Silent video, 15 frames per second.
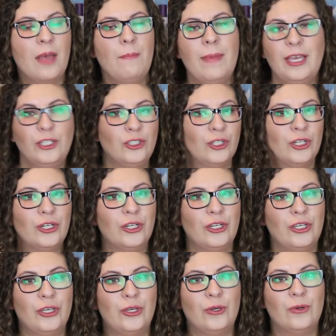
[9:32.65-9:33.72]
make sure
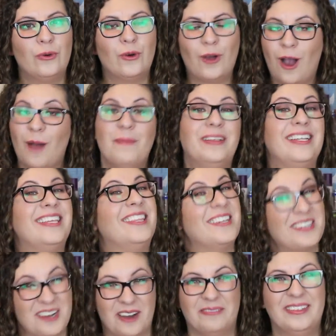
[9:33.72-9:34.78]
you comment in
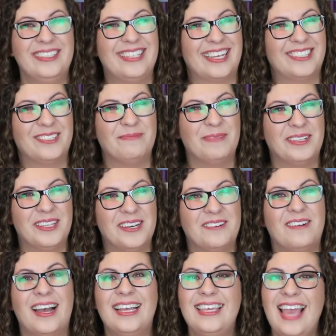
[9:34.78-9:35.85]
the comment section
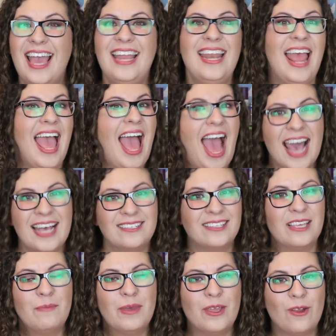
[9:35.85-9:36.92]
below again
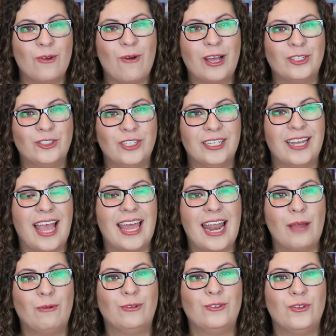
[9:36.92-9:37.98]
asking me your question and
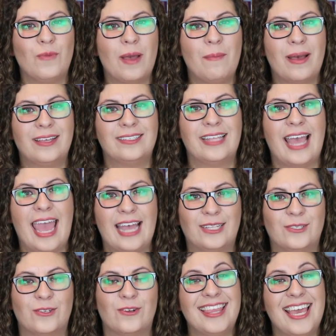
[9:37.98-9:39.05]
I will do my best to answer.